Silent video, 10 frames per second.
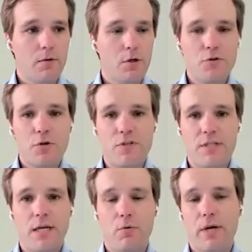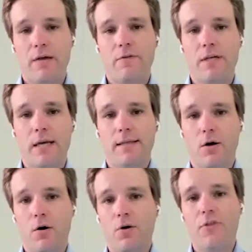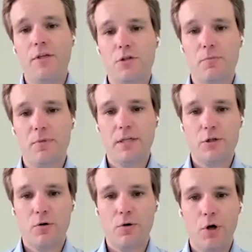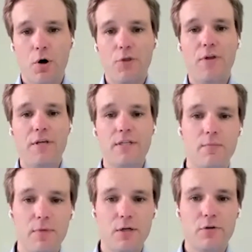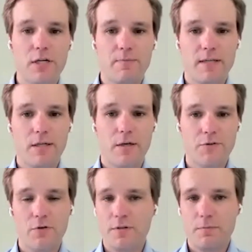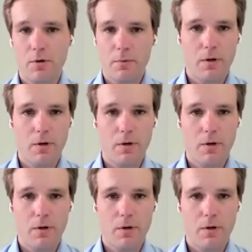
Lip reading: ServiceNow would advocate that all things should be digital and all things can be addressed by self-service.